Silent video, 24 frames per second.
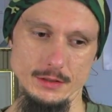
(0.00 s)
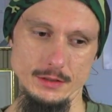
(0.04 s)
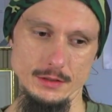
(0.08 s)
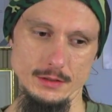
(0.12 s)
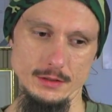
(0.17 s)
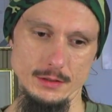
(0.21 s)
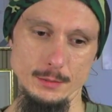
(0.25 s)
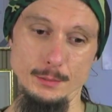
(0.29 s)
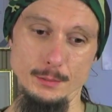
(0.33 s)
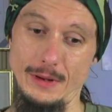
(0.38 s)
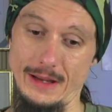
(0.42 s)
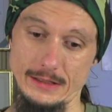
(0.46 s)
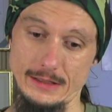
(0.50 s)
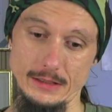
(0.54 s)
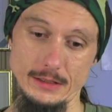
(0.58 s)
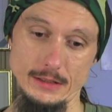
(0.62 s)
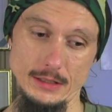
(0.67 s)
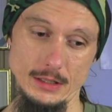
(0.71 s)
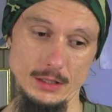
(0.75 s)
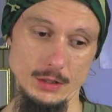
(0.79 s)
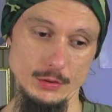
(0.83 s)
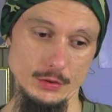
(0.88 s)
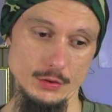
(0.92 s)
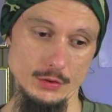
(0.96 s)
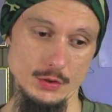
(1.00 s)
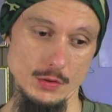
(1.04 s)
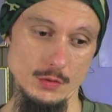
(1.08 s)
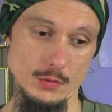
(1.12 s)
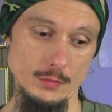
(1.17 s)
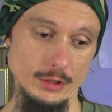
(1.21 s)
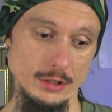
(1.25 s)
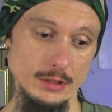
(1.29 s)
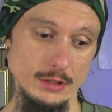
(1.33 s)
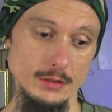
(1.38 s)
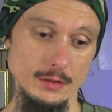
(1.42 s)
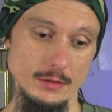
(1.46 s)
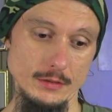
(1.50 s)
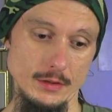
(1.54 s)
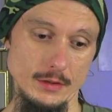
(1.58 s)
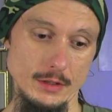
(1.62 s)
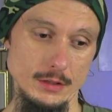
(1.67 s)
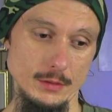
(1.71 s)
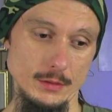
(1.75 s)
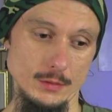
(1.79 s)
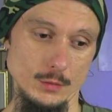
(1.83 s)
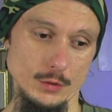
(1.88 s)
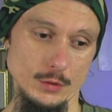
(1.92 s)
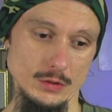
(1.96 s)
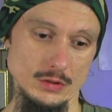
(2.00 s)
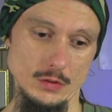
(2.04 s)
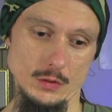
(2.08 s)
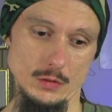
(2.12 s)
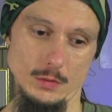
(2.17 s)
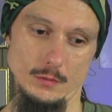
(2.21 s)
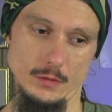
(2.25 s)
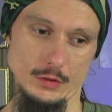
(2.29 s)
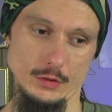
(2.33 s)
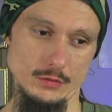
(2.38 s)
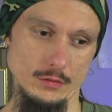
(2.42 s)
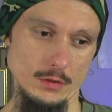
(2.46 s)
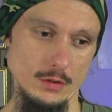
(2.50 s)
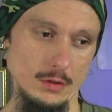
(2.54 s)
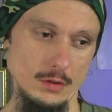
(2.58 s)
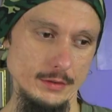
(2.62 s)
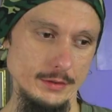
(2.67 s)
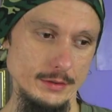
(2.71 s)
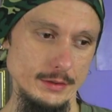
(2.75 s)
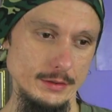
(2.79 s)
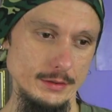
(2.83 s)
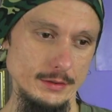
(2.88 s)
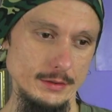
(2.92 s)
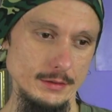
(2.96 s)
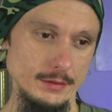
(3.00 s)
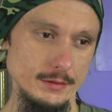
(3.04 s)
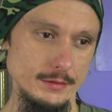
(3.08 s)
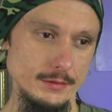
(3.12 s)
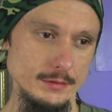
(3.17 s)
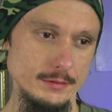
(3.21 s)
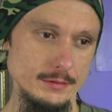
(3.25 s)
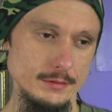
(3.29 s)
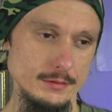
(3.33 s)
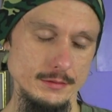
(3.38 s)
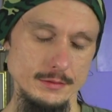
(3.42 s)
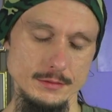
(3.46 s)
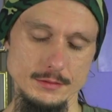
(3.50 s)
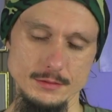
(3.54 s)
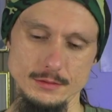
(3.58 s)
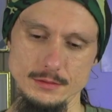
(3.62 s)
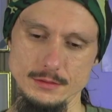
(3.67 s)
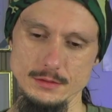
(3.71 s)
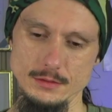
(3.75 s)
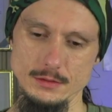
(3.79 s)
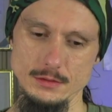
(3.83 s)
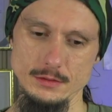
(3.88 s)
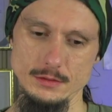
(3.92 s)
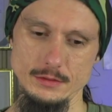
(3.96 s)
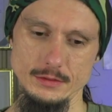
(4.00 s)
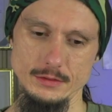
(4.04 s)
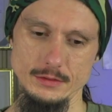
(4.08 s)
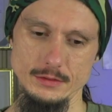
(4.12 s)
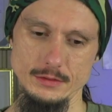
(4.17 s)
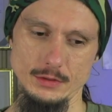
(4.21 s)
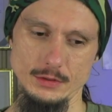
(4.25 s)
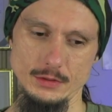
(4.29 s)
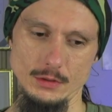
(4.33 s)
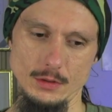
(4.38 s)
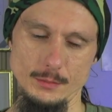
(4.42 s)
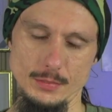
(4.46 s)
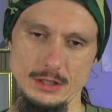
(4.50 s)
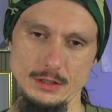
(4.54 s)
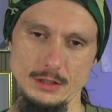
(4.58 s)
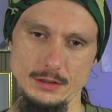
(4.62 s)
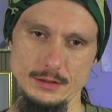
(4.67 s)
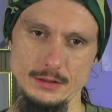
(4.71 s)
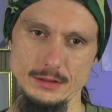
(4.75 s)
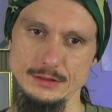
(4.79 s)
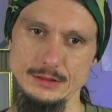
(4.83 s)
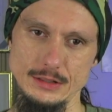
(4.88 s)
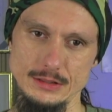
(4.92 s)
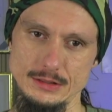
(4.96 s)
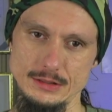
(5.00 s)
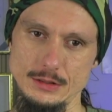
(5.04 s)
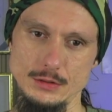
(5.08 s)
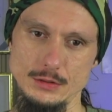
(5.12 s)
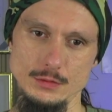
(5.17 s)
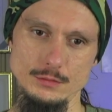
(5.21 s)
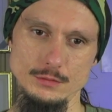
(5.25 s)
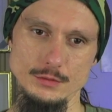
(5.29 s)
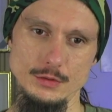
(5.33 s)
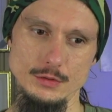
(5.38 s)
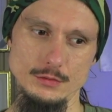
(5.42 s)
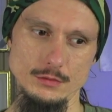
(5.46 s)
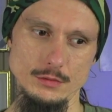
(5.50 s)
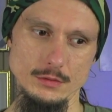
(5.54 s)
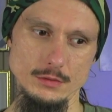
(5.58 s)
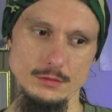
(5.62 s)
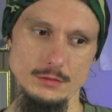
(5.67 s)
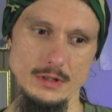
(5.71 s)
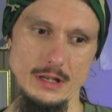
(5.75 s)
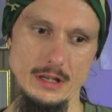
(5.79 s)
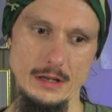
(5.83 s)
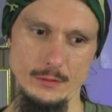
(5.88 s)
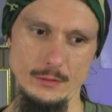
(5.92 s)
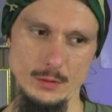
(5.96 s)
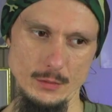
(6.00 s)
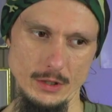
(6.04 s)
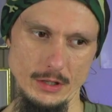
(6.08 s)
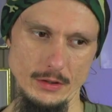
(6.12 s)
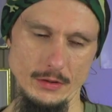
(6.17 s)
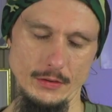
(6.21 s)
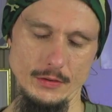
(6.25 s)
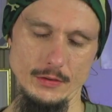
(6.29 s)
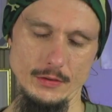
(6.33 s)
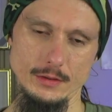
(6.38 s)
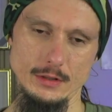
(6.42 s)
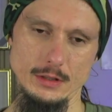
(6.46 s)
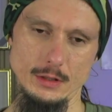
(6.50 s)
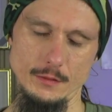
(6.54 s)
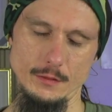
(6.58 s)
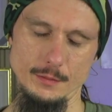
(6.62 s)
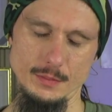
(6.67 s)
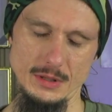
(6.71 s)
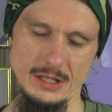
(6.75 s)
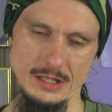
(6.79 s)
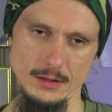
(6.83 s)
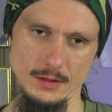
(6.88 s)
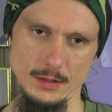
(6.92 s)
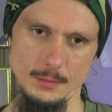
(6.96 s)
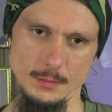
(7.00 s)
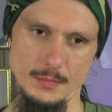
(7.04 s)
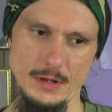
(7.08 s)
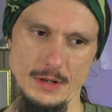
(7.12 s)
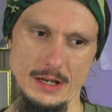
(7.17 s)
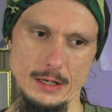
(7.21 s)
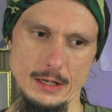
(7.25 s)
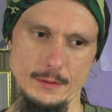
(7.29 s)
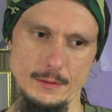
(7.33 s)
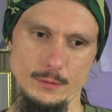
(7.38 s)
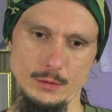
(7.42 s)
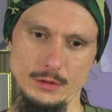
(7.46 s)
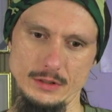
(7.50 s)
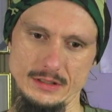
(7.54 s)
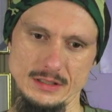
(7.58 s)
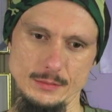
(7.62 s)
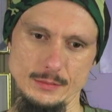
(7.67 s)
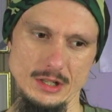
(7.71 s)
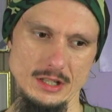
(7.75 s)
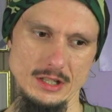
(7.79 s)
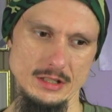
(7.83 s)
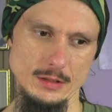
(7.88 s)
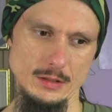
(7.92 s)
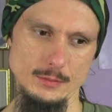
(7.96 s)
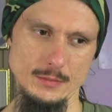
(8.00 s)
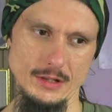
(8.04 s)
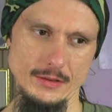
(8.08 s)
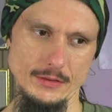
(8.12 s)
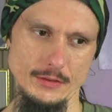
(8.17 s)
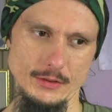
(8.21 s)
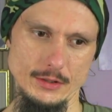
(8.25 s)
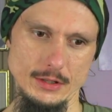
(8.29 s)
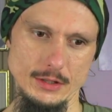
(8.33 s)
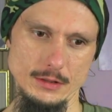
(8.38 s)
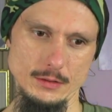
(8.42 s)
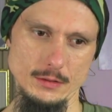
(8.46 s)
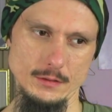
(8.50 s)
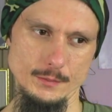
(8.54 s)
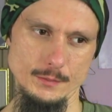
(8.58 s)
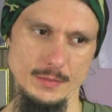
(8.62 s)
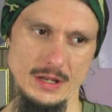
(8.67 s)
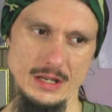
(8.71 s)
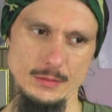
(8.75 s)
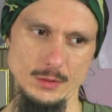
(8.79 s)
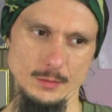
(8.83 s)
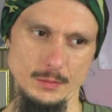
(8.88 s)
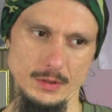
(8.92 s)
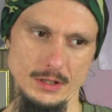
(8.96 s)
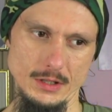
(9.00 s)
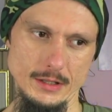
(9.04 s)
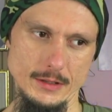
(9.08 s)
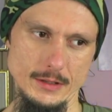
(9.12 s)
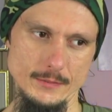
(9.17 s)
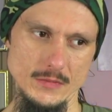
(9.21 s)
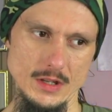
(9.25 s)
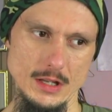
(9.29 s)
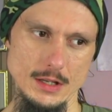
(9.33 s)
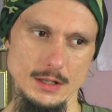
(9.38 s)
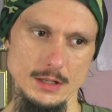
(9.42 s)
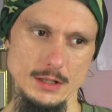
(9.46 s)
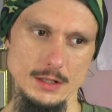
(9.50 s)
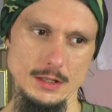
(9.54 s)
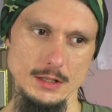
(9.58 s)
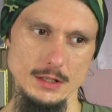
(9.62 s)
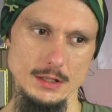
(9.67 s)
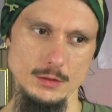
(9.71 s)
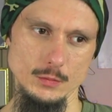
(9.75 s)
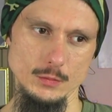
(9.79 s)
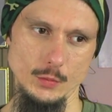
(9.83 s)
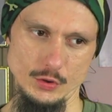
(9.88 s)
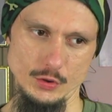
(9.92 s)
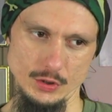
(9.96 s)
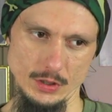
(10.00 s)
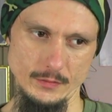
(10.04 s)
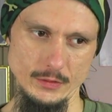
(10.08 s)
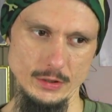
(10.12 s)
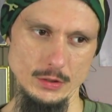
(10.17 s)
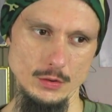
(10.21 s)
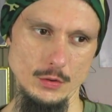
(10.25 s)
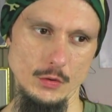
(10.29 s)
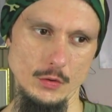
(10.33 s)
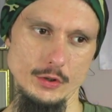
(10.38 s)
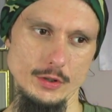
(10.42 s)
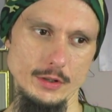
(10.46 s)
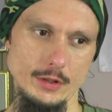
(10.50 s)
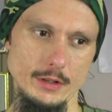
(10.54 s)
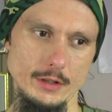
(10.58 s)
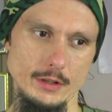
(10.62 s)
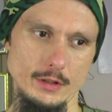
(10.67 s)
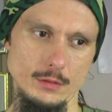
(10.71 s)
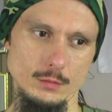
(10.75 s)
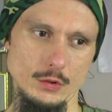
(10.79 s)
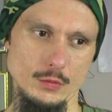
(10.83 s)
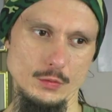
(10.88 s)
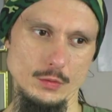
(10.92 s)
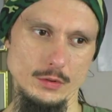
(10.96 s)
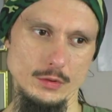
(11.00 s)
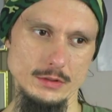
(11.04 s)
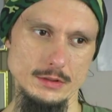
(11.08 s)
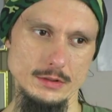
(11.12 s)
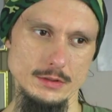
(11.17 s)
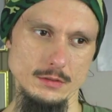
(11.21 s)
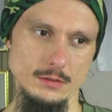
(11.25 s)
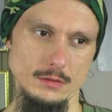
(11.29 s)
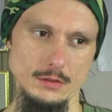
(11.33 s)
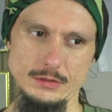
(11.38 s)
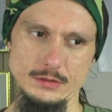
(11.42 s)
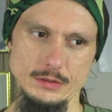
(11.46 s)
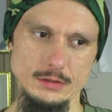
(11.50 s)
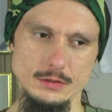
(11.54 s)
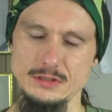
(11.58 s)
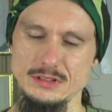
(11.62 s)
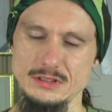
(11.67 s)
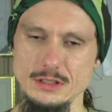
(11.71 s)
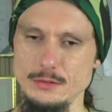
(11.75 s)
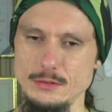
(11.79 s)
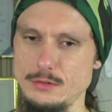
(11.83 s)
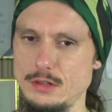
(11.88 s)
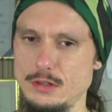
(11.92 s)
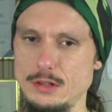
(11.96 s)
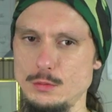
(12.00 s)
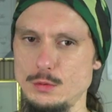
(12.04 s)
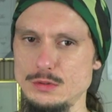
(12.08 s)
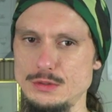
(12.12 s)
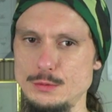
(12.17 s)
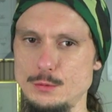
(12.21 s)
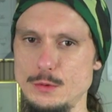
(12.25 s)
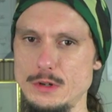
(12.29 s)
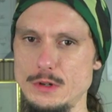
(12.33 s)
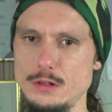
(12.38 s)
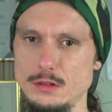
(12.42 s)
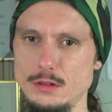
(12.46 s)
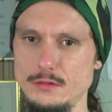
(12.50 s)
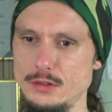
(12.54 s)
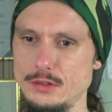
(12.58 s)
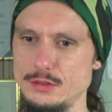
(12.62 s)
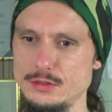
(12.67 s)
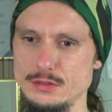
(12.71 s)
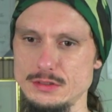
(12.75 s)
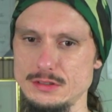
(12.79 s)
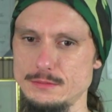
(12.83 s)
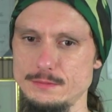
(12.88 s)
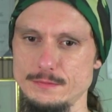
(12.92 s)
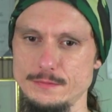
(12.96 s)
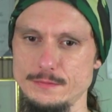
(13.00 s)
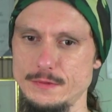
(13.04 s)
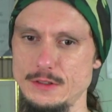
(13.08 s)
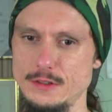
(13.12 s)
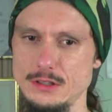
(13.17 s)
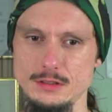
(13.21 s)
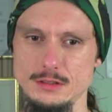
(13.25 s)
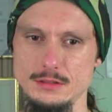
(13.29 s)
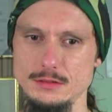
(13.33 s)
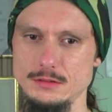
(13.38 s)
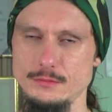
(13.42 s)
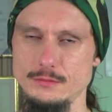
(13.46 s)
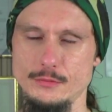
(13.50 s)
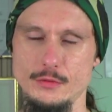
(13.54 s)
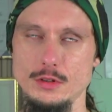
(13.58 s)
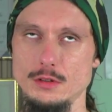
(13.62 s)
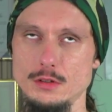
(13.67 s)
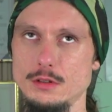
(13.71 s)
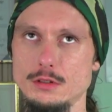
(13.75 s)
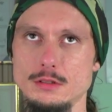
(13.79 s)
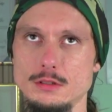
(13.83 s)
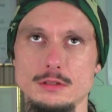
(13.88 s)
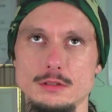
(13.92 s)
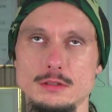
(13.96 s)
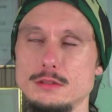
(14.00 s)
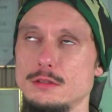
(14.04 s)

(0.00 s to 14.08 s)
bank account in Germany that was overdrawn, and so I'm paying like €62 every month, kind of paying that back for like some 18-month kind of payment plan, which I've negotiated, which was also not something I was aware of. I just fucking thought